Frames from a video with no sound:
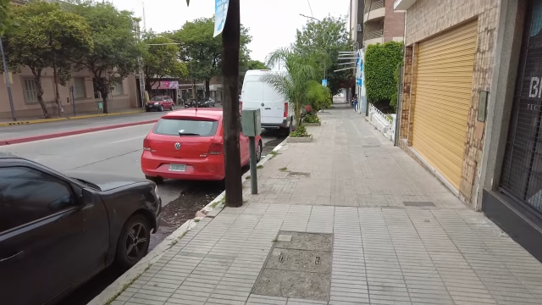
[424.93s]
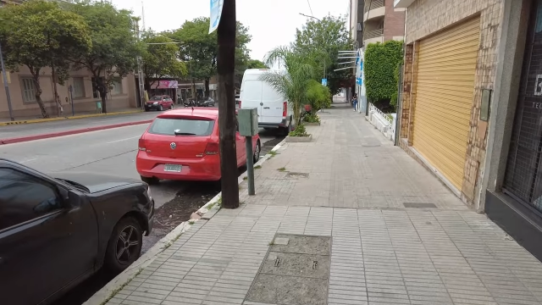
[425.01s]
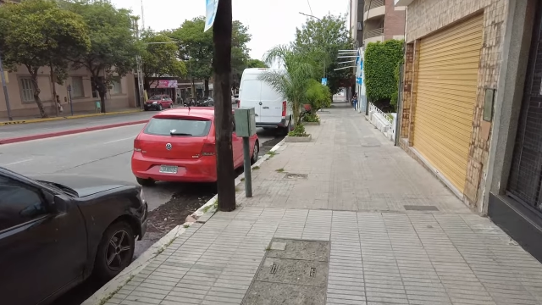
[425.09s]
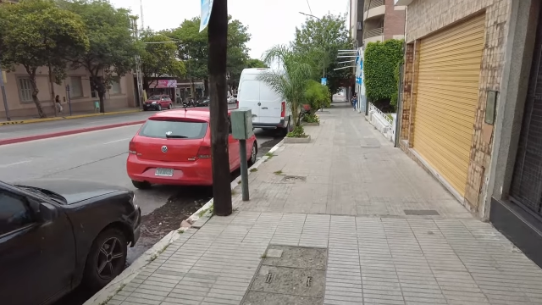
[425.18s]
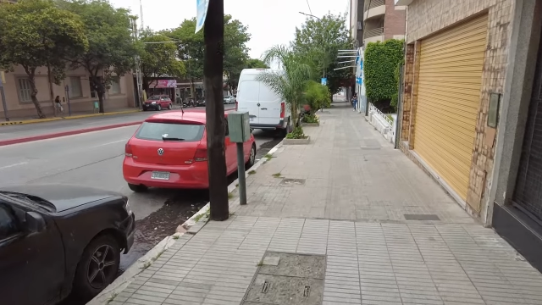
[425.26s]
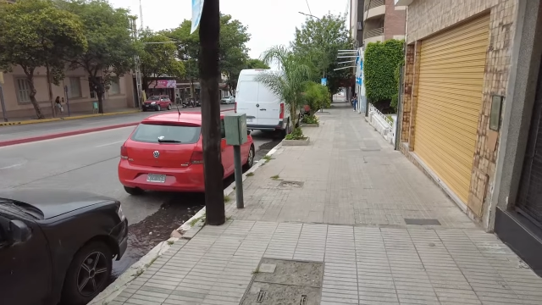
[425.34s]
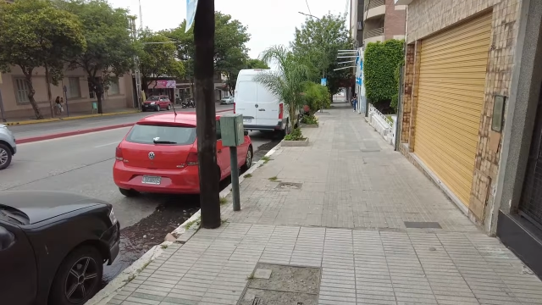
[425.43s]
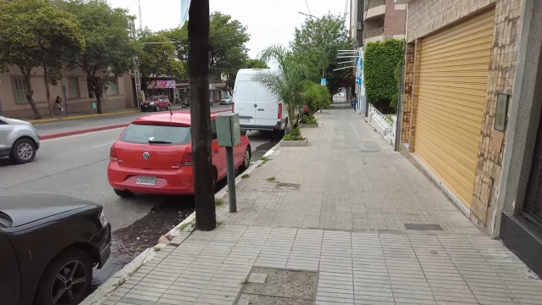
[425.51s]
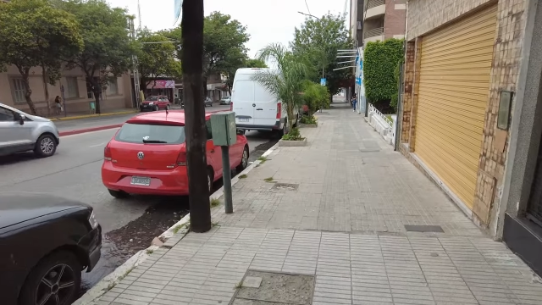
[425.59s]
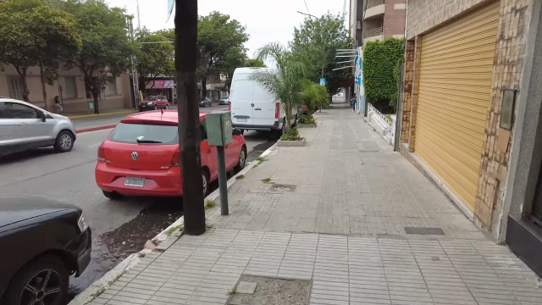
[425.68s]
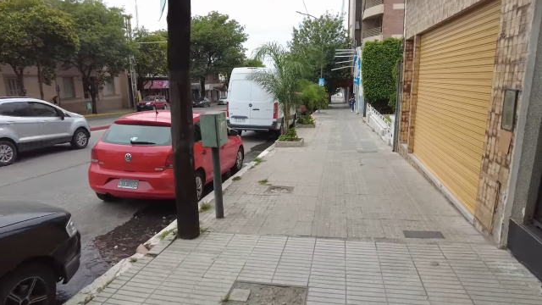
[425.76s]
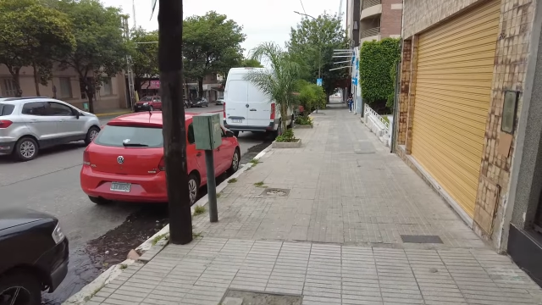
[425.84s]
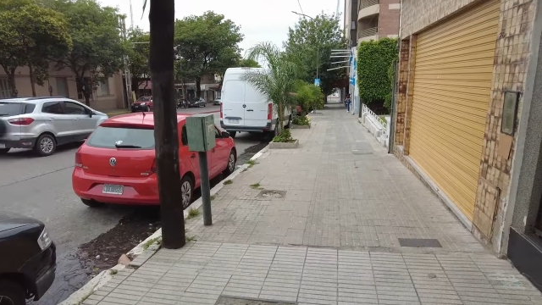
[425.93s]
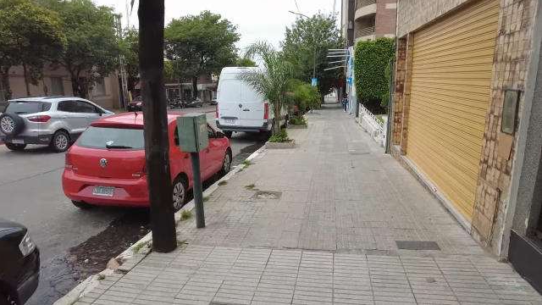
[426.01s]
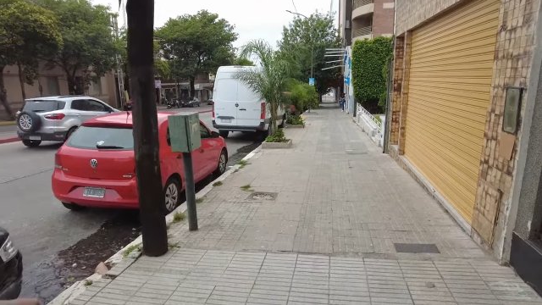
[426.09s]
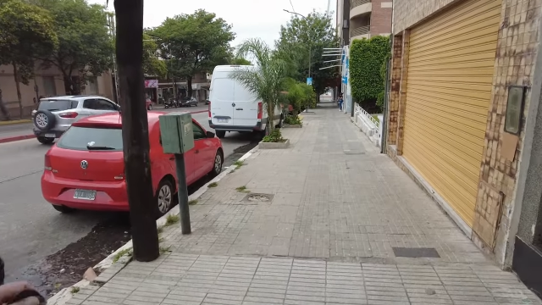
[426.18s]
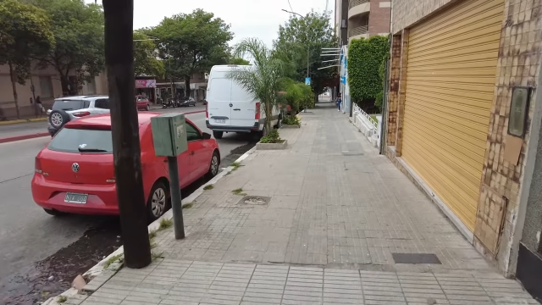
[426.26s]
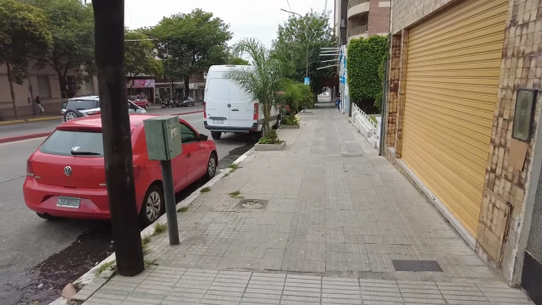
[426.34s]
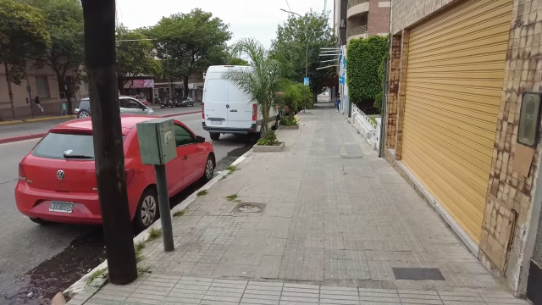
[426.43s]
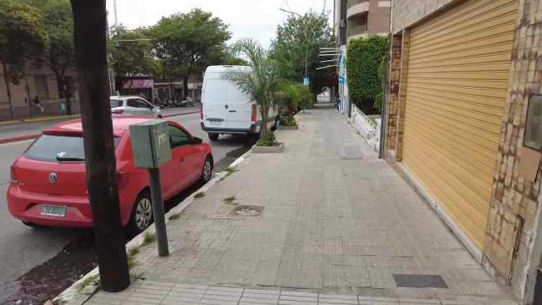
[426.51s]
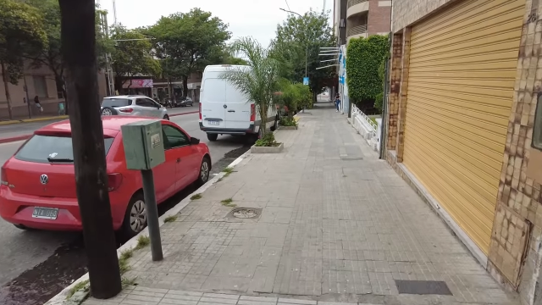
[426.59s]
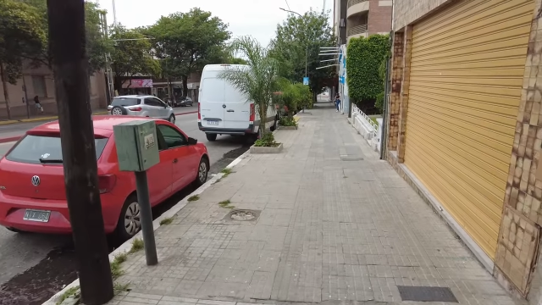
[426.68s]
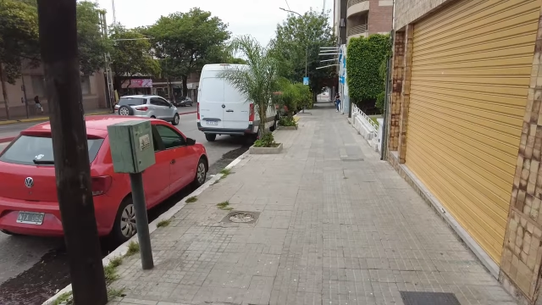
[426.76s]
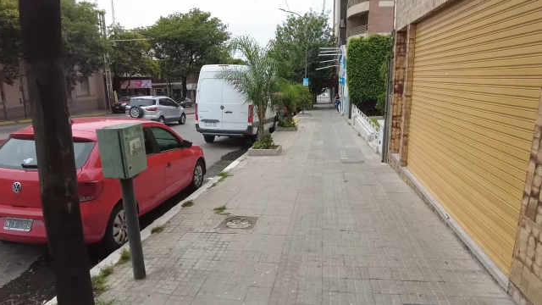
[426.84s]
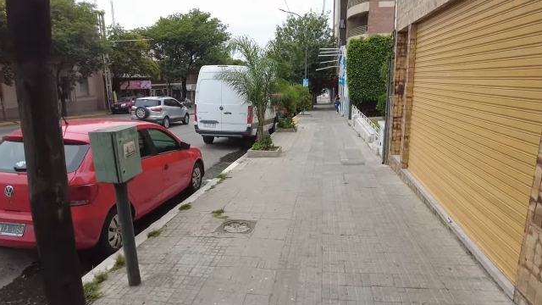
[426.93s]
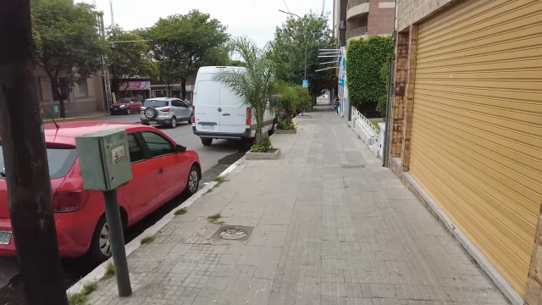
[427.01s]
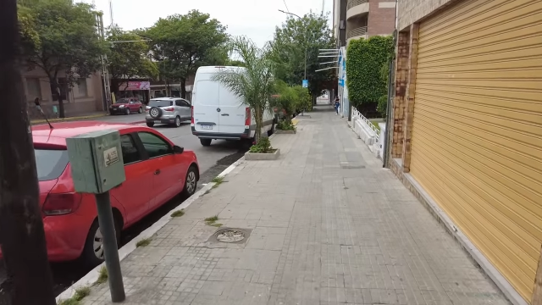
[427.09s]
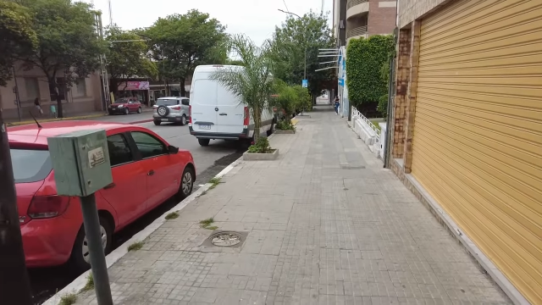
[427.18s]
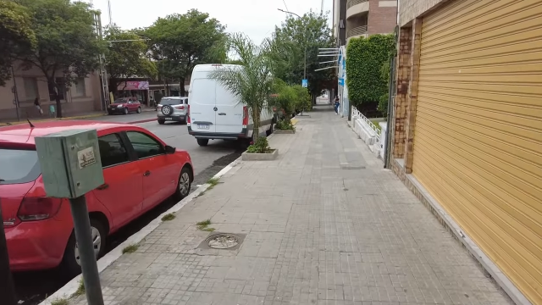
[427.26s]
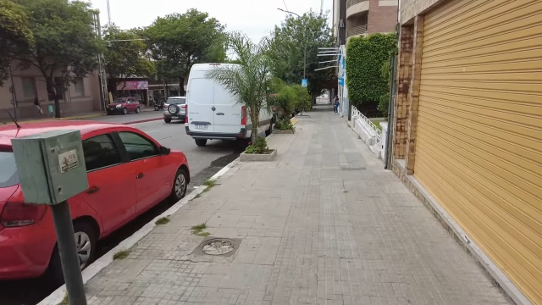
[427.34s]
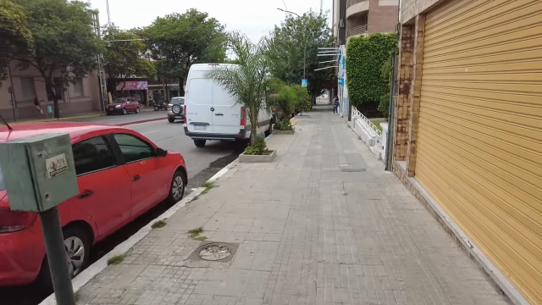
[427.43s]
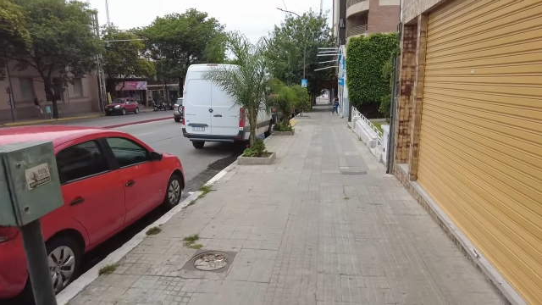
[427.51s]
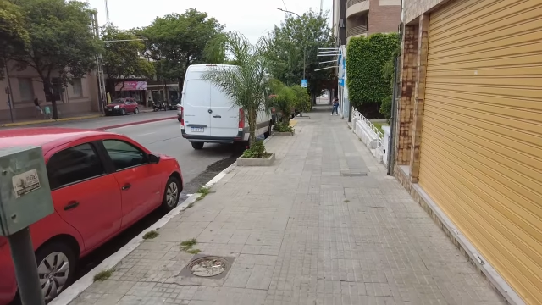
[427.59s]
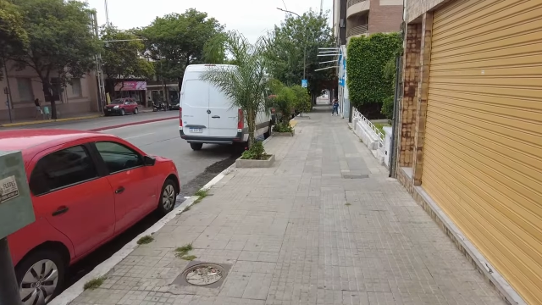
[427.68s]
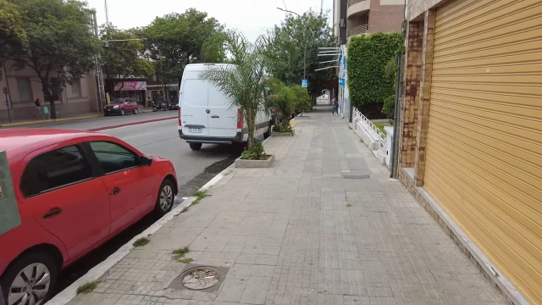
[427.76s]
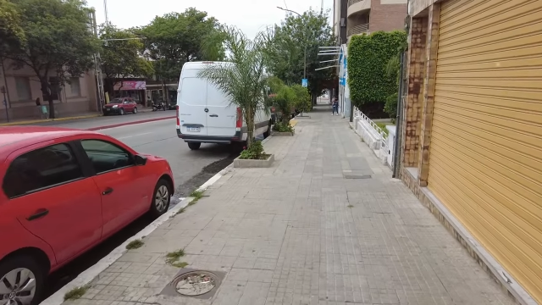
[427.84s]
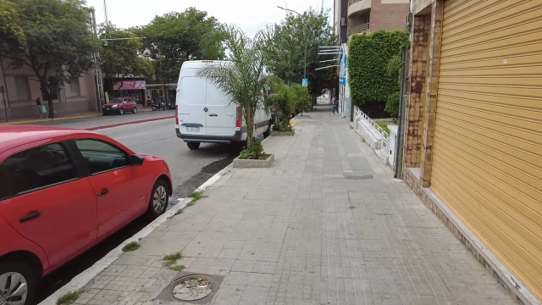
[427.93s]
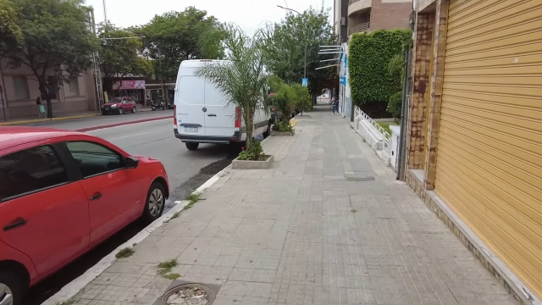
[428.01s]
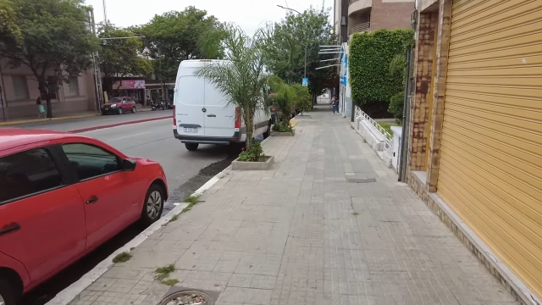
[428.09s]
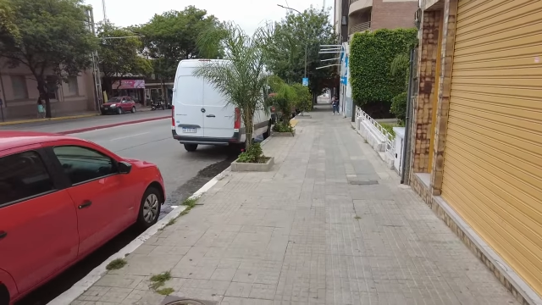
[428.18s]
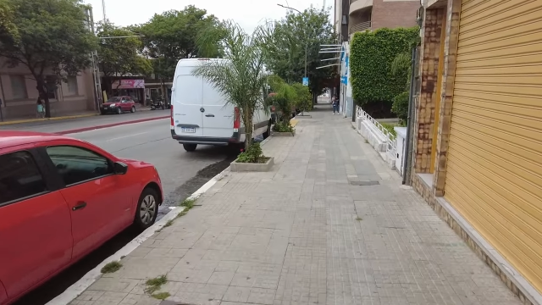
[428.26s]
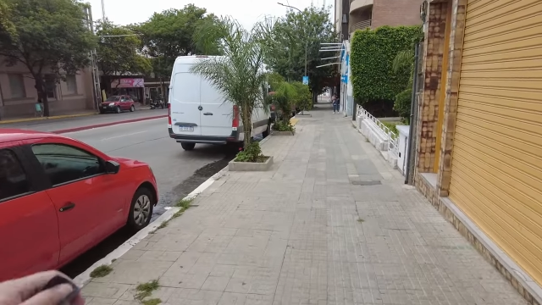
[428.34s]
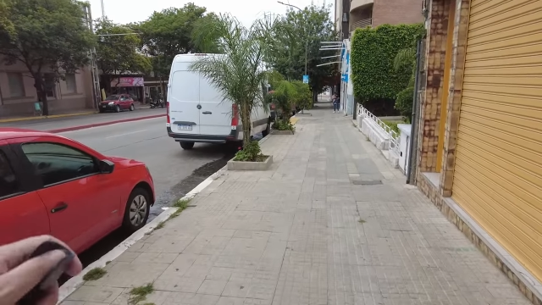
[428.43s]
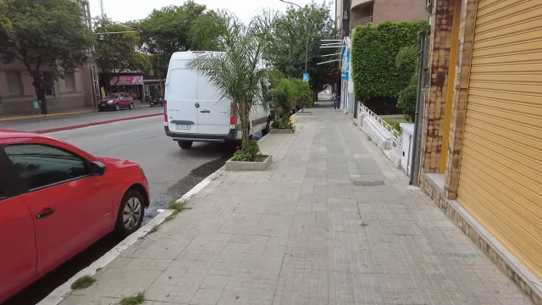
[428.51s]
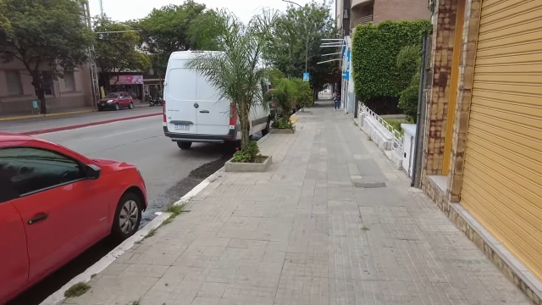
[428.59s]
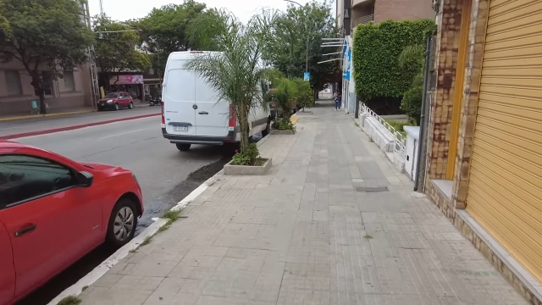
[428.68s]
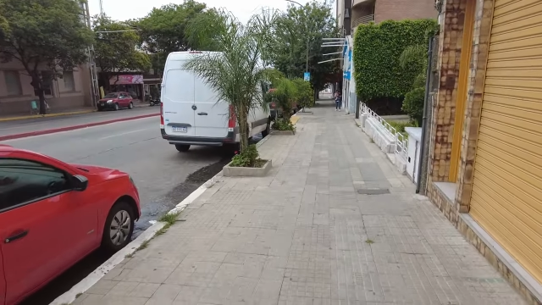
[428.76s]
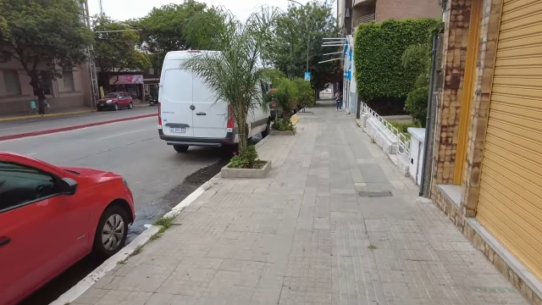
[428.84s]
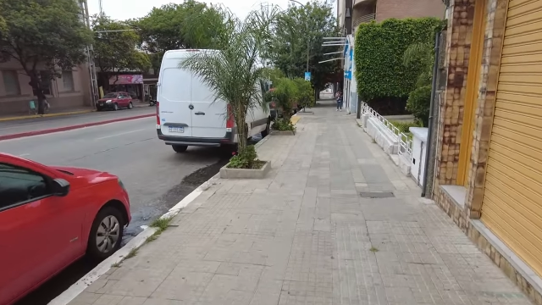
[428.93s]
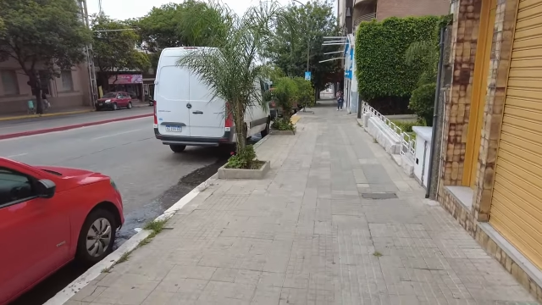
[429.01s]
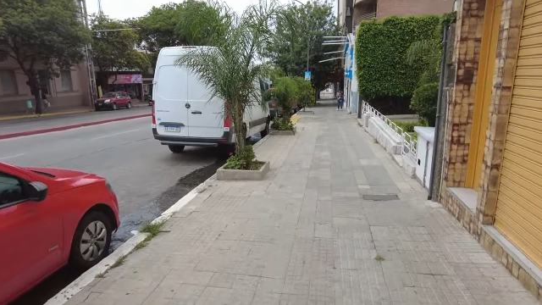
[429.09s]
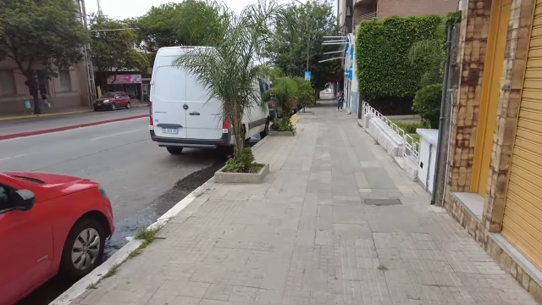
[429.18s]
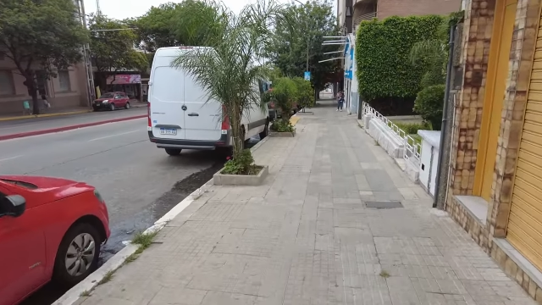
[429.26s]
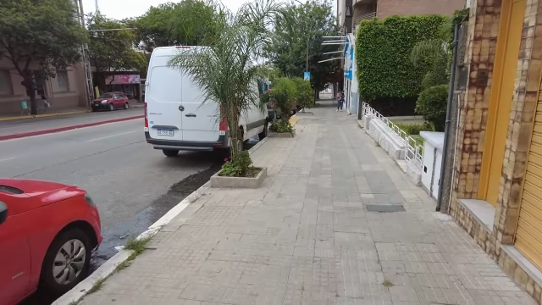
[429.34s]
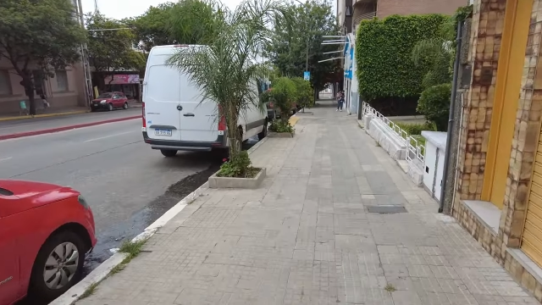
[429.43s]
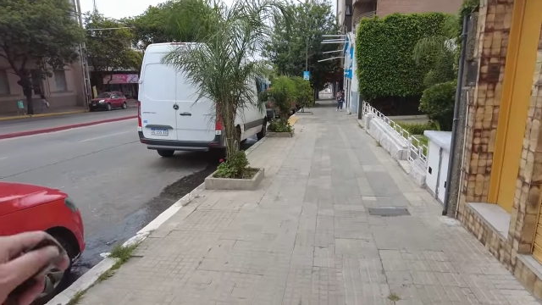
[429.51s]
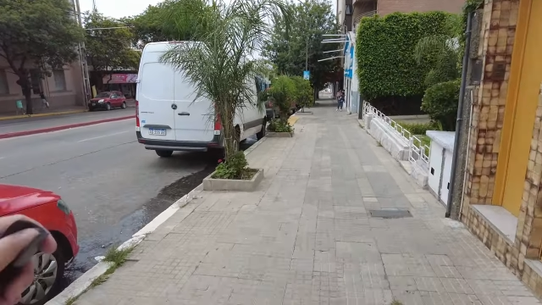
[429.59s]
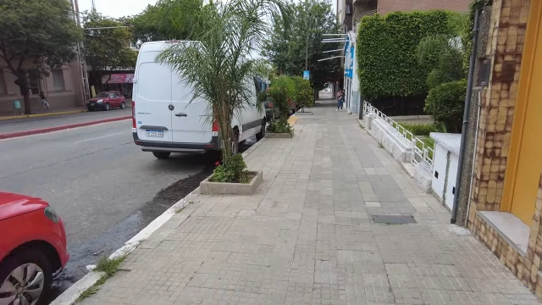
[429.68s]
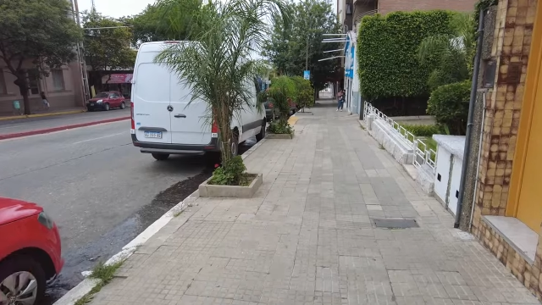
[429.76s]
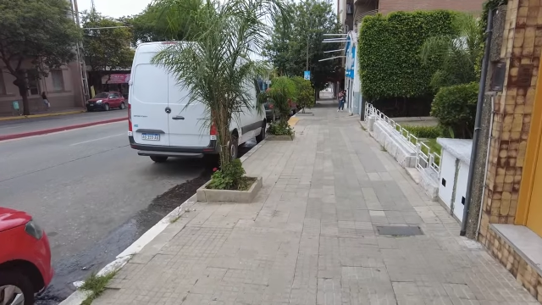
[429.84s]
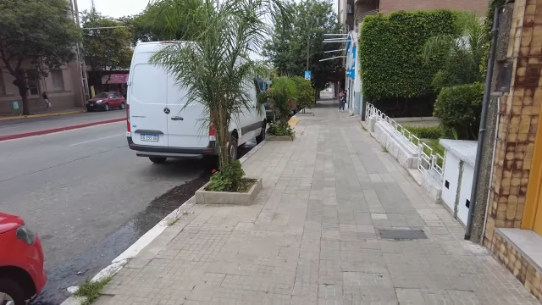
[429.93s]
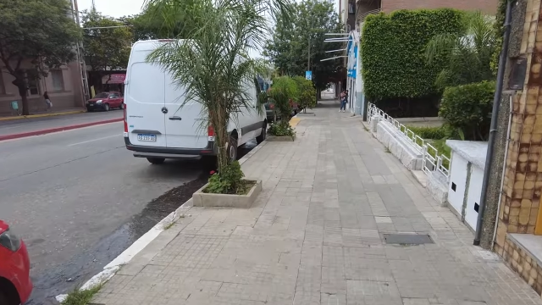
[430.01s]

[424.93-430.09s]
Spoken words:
[unreadable: no face in view]